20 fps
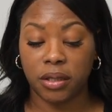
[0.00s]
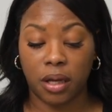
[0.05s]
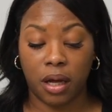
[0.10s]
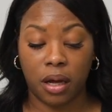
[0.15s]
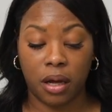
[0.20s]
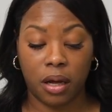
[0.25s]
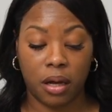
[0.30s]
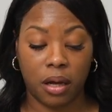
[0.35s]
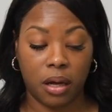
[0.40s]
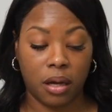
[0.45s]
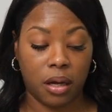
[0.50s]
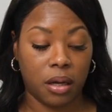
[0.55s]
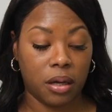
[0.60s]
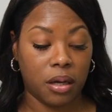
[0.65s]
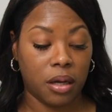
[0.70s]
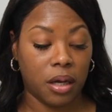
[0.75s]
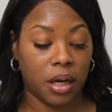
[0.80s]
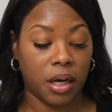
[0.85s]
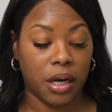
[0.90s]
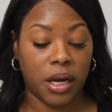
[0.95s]

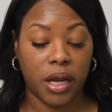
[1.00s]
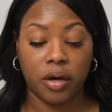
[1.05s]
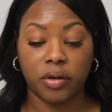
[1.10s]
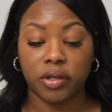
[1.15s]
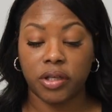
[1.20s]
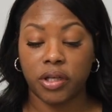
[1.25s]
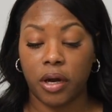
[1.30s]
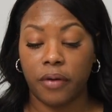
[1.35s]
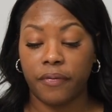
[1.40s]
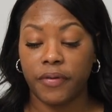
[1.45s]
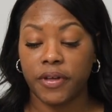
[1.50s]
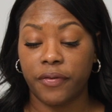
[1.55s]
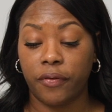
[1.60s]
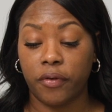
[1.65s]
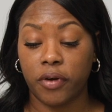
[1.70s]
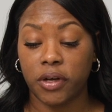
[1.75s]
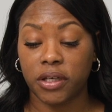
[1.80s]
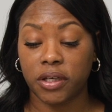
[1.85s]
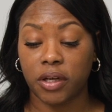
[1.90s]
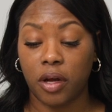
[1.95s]
nail service
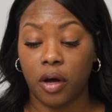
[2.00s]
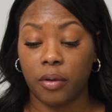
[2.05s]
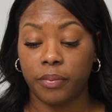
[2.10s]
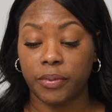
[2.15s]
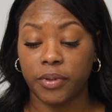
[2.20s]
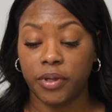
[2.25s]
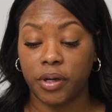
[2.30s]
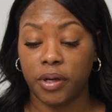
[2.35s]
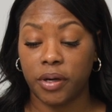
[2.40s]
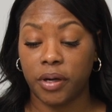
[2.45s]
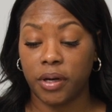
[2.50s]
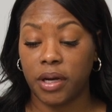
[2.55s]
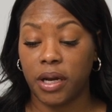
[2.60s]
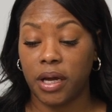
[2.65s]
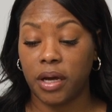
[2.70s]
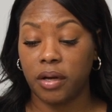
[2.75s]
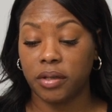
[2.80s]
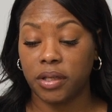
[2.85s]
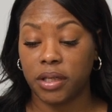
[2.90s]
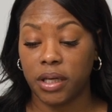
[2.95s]
for a sculptured
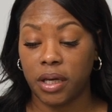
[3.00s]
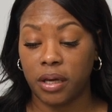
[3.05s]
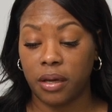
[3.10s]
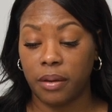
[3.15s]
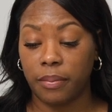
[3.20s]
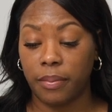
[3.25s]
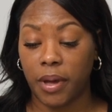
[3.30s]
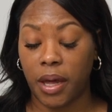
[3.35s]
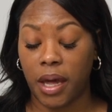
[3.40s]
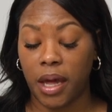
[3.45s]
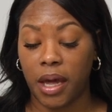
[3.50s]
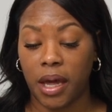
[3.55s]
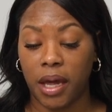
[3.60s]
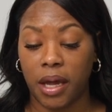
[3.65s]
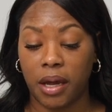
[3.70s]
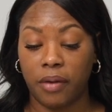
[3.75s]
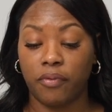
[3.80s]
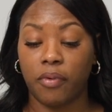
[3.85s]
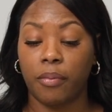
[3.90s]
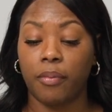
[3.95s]
nail tip
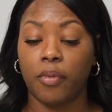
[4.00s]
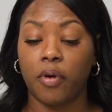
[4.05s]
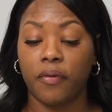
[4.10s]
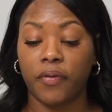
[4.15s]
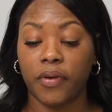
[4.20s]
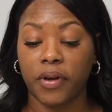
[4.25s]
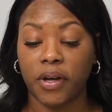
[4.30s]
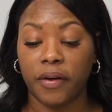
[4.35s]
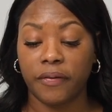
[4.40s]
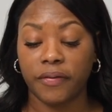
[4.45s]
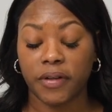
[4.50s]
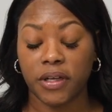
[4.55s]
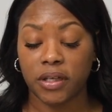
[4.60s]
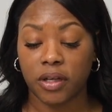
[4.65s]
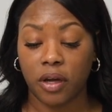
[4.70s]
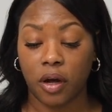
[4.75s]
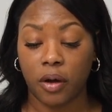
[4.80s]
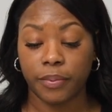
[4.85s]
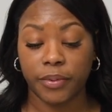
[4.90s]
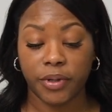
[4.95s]
and removal of the
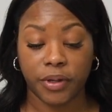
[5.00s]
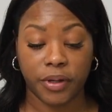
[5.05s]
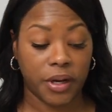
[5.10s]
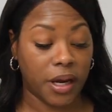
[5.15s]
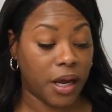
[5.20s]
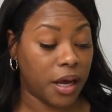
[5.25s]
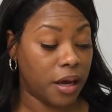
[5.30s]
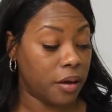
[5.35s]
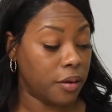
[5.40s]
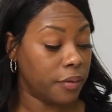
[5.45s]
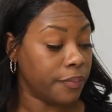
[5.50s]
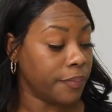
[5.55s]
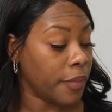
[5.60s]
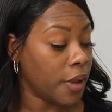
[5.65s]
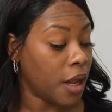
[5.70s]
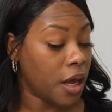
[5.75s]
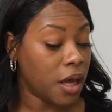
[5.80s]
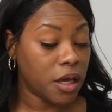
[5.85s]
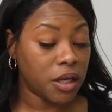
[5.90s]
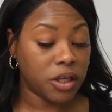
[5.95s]
sculpted nail.
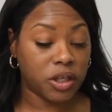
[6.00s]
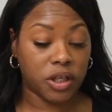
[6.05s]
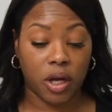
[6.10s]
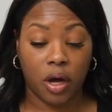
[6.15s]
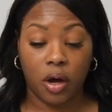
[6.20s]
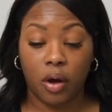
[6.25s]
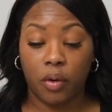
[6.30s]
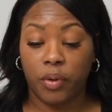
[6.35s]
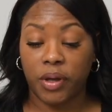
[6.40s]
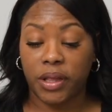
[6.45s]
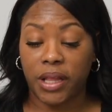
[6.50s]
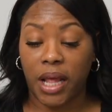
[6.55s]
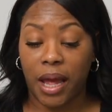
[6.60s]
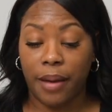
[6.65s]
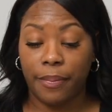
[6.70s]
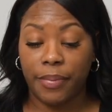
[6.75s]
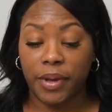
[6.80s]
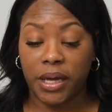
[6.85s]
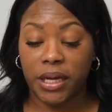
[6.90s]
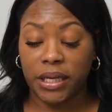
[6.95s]
So with
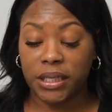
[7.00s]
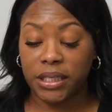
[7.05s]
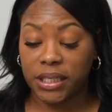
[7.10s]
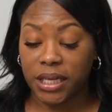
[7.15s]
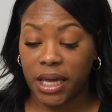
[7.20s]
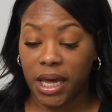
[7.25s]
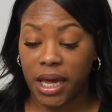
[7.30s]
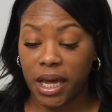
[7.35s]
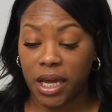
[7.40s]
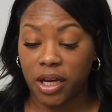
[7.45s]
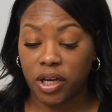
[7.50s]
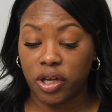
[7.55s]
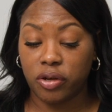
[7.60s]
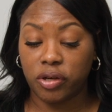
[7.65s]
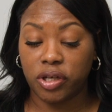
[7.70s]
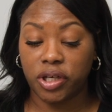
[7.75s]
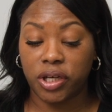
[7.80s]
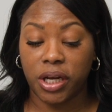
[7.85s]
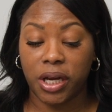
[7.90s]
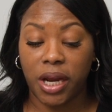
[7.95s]
that being said, you
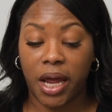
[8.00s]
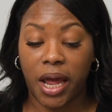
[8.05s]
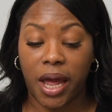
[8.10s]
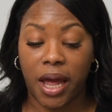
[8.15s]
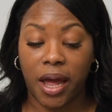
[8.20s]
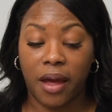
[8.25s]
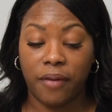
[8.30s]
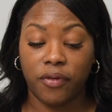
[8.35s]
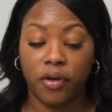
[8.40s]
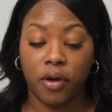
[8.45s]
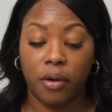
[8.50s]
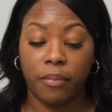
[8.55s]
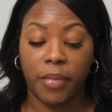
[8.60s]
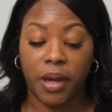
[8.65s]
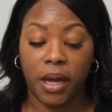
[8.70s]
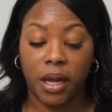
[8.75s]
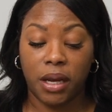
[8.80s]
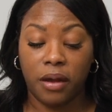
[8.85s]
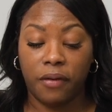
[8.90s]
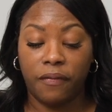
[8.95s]
should have your
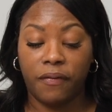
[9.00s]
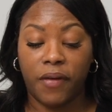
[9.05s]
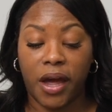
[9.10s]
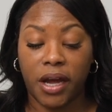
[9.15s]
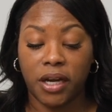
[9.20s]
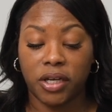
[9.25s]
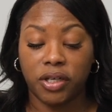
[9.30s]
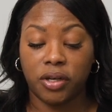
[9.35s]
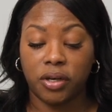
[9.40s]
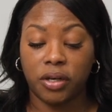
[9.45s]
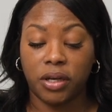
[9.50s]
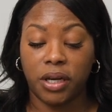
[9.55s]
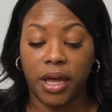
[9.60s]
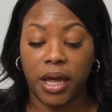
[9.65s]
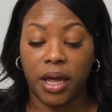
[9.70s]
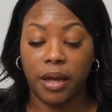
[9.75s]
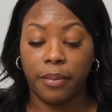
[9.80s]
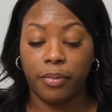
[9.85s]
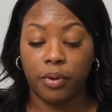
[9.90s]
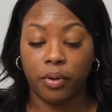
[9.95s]
manufactured
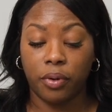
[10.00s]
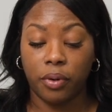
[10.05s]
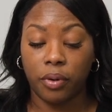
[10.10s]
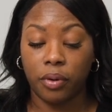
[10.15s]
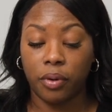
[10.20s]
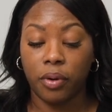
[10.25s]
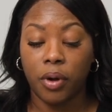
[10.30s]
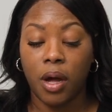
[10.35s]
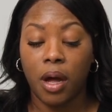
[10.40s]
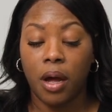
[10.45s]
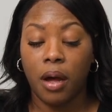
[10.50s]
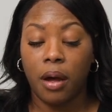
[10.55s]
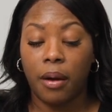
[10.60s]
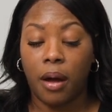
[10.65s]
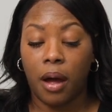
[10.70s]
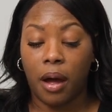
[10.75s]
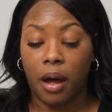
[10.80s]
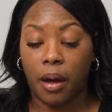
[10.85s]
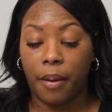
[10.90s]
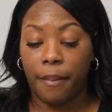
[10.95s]
label
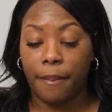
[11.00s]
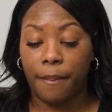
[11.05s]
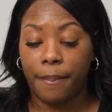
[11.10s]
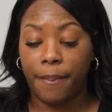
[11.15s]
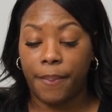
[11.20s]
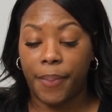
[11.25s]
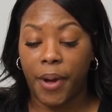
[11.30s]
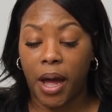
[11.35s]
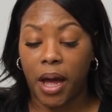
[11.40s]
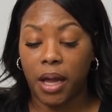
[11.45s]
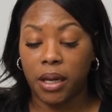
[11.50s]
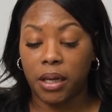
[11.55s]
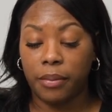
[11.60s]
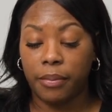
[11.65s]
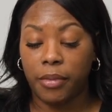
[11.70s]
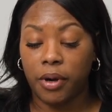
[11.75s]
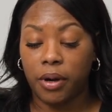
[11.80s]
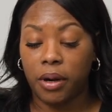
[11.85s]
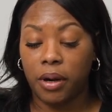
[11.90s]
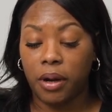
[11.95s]

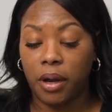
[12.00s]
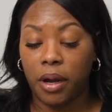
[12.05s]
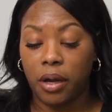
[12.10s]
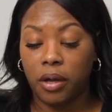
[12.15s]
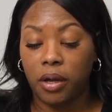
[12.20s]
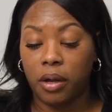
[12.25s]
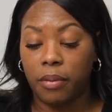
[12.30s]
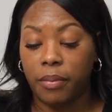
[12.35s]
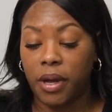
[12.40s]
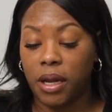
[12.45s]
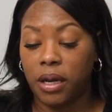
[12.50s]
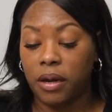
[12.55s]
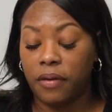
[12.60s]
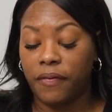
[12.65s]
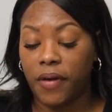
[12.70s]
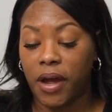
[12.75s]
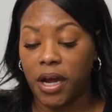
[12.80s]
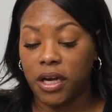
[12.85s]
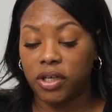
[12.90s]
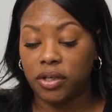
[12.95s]
polymer, your
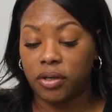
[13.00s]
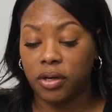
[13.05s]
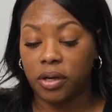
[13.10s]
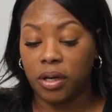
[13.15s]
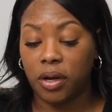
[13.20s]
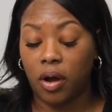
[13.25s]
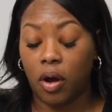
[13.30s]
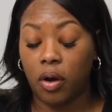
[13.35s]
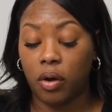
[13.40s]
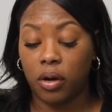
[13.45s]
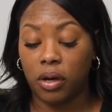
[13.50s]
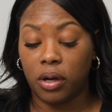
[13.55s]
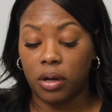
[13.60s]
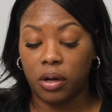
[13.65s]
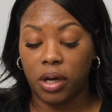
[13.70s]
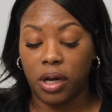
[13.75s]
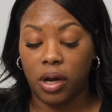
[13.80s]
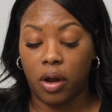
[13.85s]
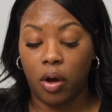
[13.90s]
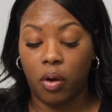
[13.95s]
manufactured
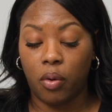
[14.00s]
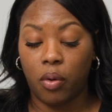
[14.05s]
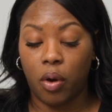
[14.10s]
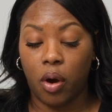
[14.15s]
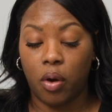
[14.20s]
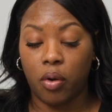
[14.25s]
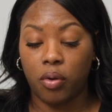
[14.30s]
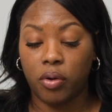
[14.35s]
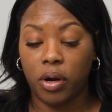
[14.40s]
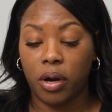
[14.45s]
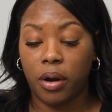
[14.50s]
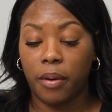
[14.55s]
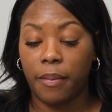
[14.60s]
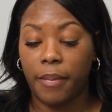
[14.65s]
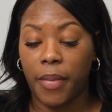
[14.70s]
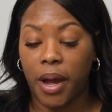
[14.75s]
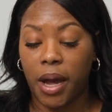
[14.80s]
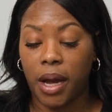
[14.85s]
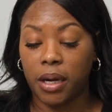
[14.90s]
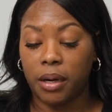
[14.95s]
low odor
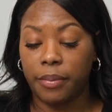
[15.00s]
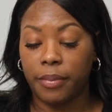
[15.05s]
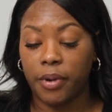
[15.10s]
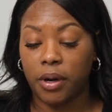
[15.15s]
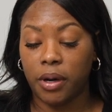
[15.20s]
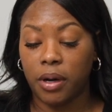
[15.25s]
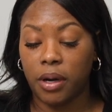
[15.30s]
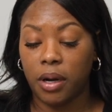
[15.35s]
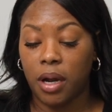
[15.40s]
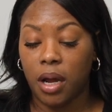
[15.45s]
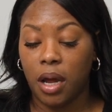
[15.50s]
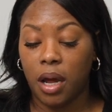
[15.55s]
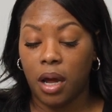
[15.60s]
monomer,